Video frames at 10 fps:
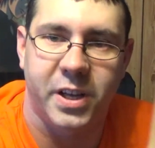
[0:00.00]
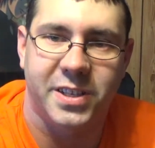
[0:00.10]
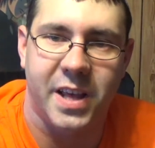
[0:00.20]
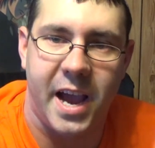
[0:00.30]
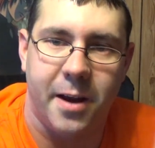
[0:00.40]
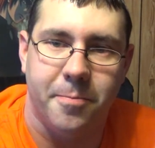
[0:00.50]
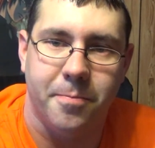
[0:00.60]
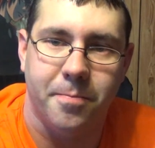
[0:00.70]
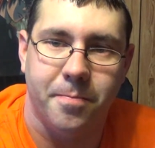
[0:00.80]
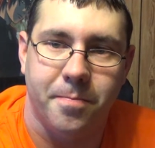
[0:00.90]
that.
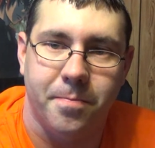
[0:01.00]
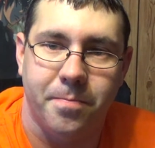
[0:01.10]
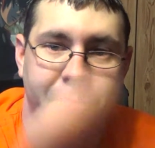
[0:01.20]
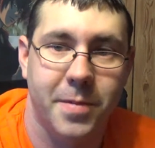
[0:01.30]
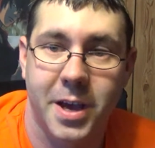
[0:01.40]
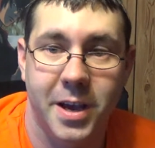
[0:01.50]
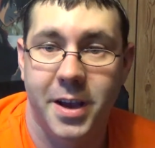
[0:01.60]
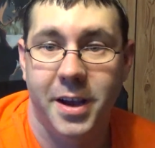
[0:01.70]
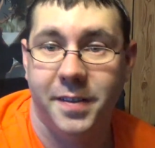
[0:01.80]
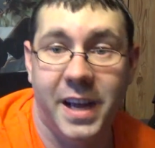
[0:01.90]

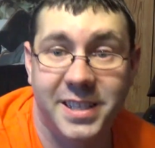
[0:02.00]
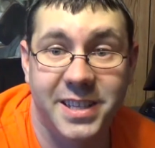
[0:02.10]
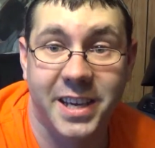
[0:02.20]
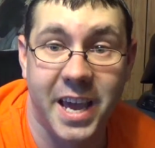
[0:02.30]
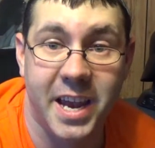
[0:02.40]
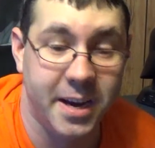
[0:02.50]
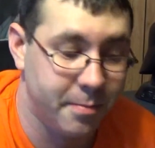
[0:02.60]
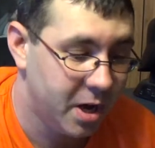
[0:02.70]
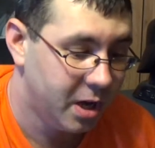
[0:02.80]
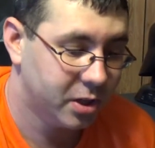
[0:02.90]
That's the game.
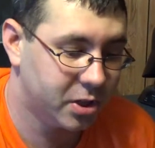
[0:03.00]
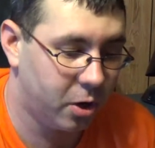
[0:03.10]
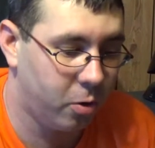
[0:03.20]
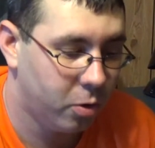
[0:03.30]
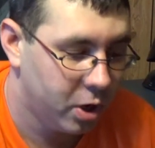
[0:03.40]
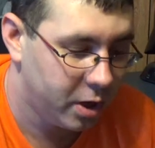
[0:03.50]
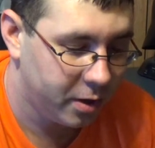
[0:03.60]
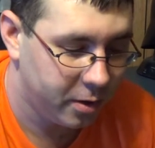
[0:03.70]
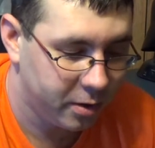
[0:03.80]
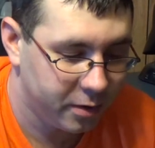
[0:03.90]
So
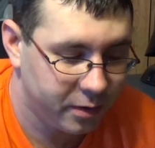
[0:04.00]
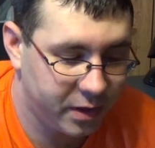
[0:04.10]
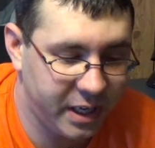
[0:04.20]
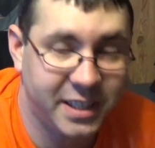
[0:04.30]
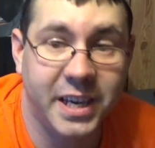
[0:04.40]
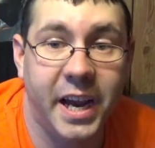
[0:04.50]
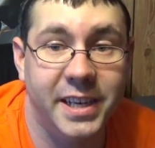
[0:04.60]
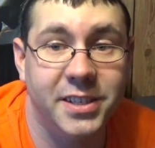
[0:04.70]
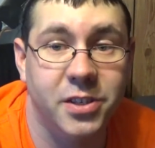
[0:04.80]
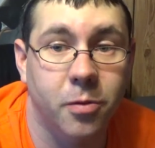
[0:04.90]
these
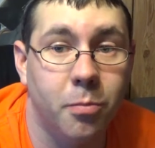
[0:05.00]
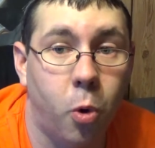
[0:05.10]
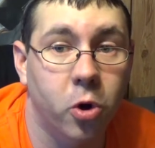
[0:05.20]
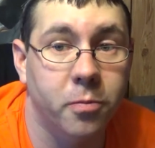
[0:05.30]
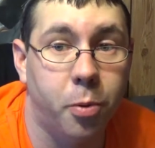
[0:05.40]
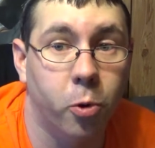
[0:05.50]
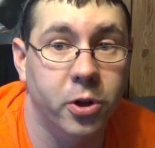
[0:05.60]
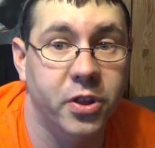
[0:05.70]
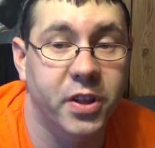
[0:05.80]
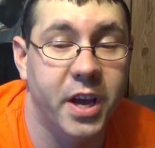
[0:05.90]
cases are more
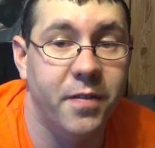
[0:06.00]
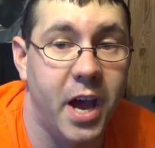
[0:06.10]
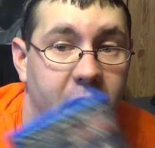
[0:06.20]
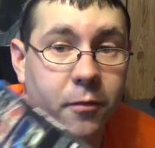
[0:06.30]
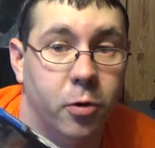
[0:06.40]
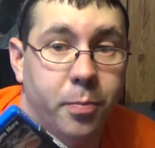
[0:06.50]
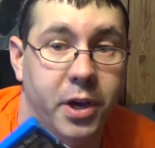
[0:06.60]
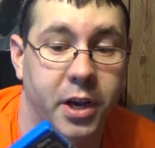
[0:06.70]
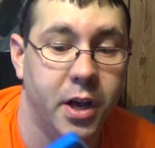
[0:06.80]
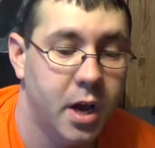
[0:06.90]
important than they've ever
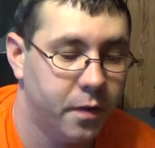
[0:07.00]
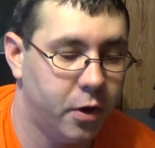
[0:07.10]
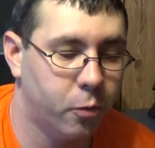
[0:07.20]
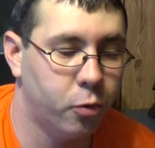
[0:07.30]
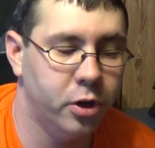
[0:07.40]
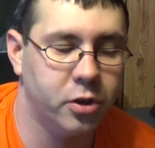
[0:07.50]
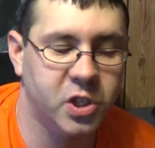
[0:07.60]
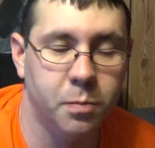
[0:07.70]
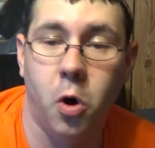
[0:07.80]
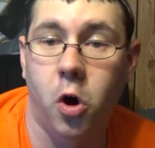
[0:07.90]
been. They're real
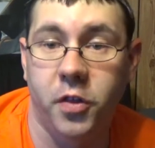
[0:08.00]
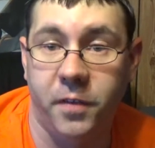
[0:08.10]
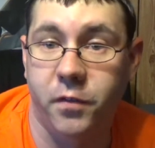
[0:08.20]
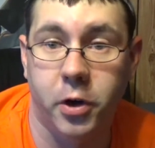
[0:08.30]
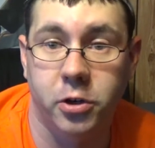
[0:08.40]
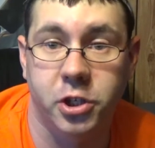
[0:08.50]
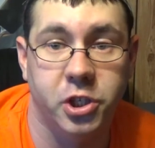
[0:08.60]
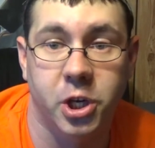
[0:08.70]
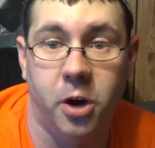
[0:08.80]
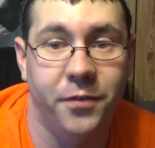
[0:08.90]
small, they fit on your
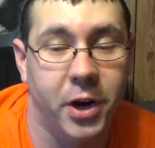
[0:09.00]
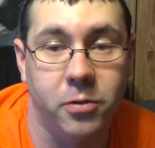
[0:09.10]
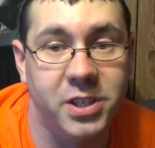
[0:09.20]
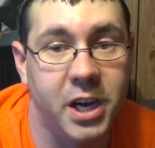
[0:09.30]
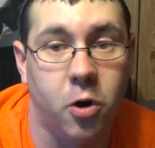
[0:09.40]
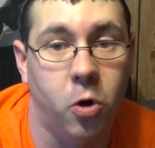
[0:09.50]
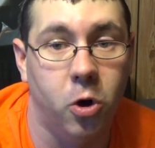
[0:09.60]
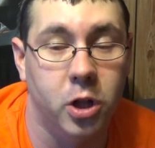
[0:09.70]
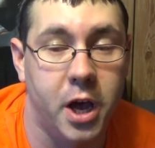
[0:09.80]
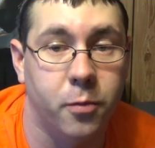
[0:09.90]
shelf, they don't take a
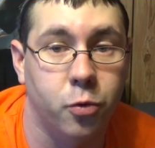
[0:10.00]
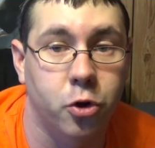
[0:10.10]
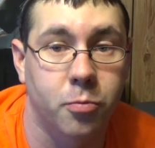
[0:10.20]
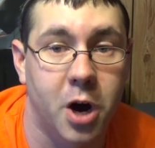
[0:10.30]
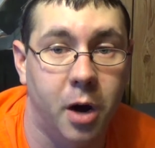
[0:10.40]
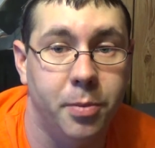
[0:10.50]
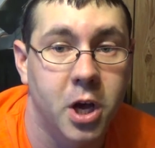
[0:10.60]
whole lot of room up,